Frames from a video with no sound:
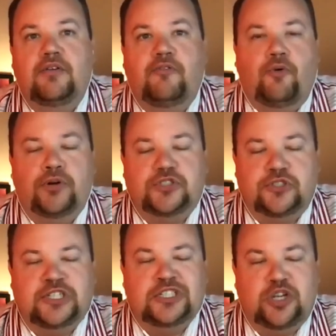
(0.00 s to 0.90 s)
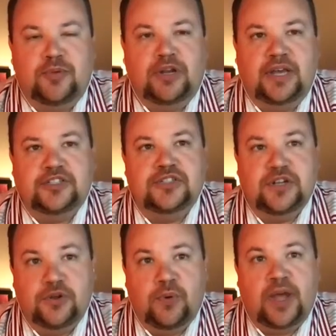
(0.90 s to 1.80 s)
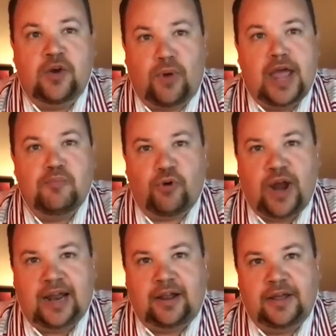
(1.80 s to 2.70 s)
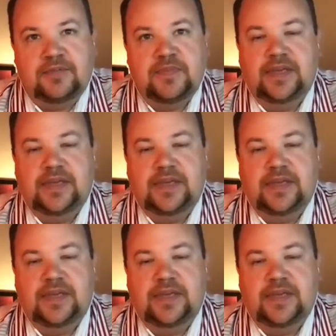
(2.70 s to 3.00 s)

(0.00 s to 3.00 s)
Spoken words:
for strategic communications at UA, Ryan Bradley.